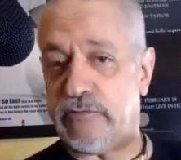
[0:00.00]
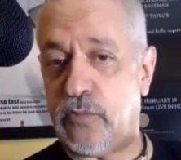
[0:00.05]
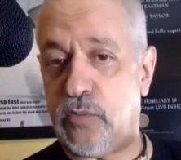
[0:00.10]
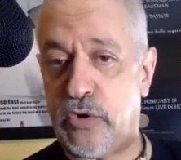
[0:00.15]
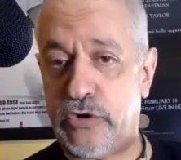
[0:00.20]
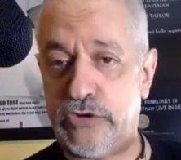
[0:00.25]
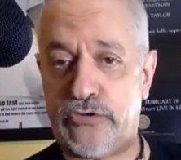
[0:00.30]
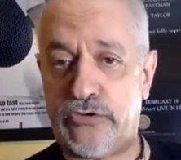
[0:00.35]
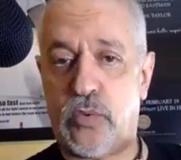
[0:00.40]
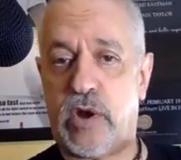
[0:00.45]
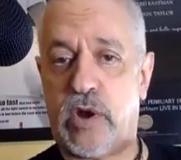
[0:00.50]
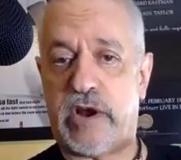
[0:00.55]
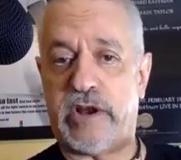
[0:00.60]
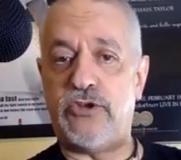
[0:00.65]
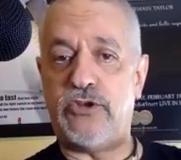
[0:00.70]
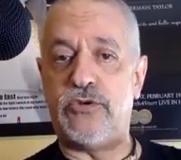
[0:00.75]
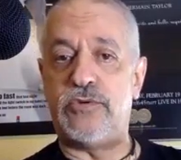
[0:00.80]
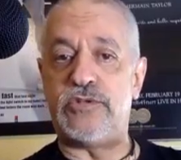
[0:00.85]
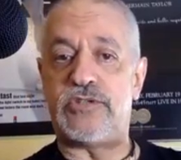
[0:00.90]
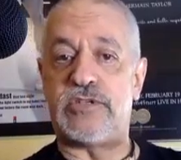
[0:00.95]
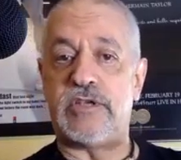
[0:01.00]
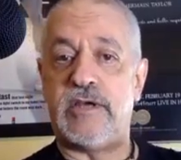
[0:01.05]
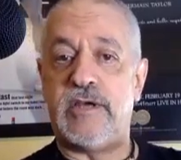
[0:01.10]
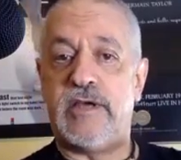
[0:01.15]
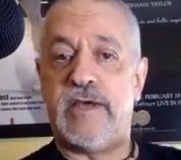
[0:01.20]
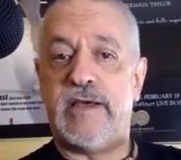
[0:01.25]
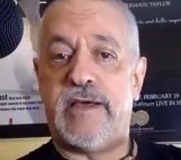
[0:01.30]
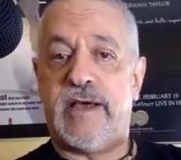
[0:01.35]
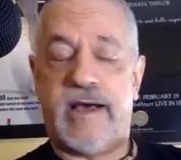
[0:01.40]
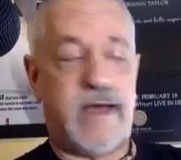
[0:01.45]
whatever word you want to
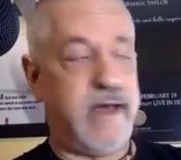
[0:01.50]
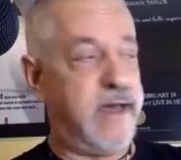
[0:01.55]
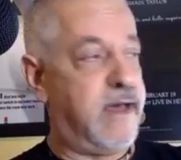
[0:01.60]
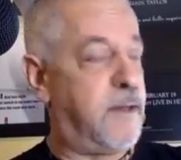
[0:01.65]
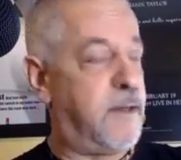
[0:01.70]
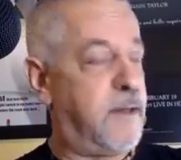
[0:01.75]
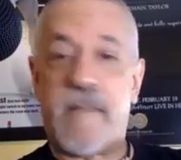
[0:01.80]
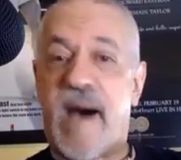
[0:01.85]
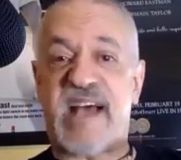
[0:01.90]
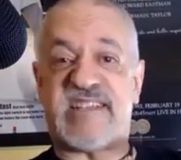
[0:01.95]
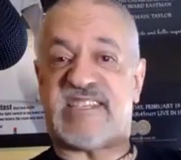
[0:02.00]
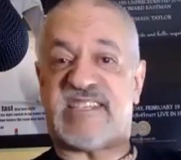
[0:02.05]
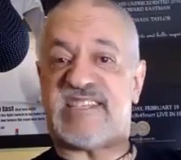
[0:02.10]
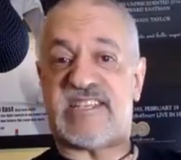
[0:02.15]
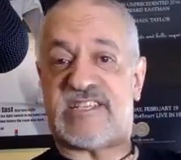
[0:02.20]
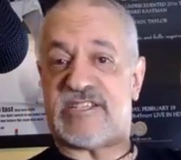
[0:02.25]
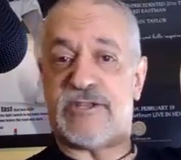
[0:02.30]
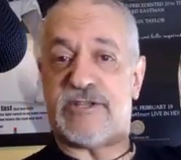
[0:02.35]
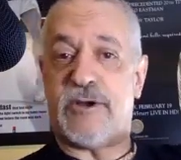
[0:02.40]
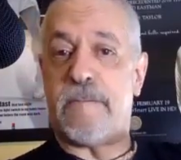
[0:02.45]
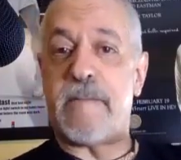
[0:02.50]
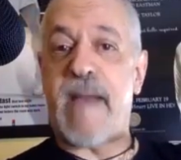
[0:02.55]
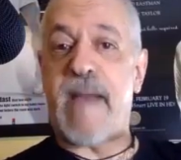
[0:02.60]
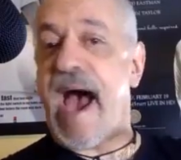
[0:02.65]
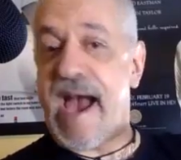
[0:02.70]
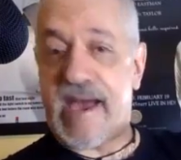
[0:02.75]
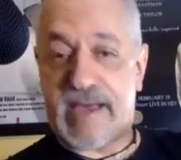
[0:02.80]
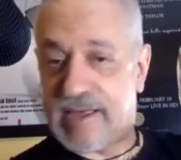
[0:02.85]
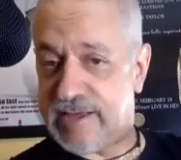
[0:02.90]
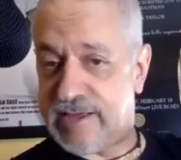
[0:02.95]
use, my sister
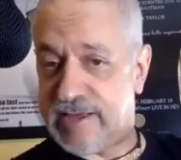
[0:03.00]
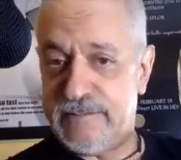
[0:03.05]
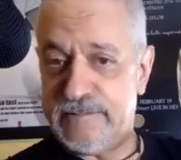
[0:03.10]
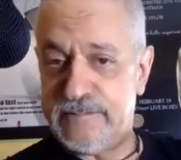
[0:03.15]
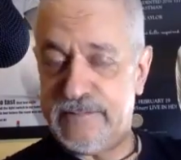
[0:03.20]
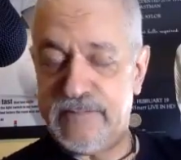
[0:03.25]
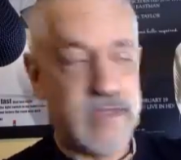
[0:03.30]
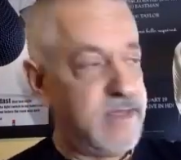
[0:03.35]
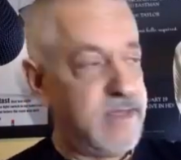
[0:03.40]
Mac,